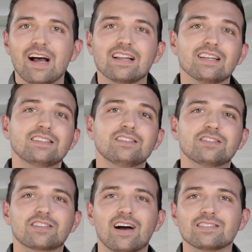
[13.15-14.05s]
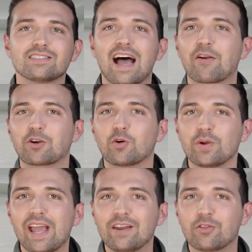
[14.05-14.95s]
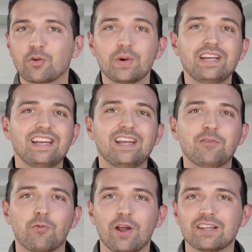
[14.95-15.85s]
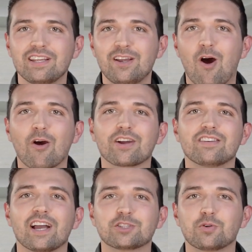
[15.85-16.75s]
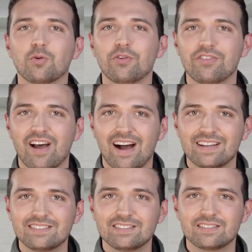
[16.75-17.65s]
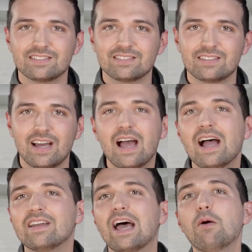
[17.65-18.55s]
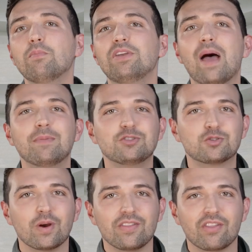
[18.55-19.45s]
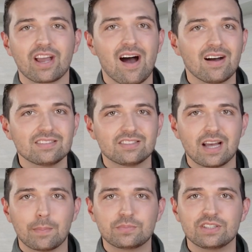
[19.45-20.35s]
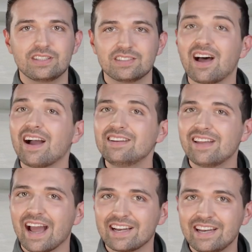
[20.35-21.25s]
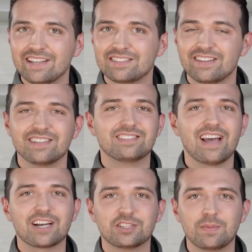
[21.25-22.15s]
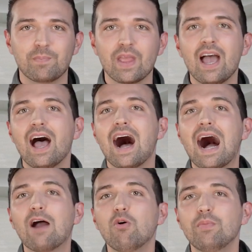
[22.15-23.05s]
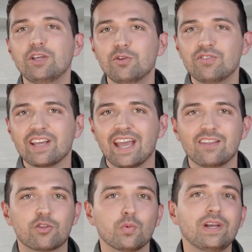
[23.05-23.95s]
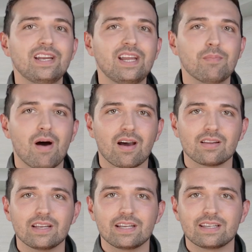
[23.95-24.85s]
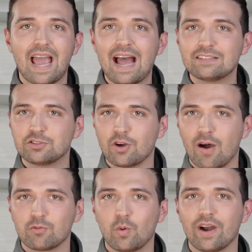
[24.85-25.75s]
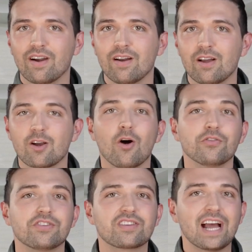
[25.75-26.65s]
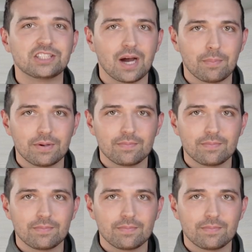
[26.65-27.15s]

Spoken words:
let's discuss how to create 3D-friendly architectural designs. To help demonstrate the concepts and design techniques in this section, I will be using a 3D modeling CAD software called SketchUp.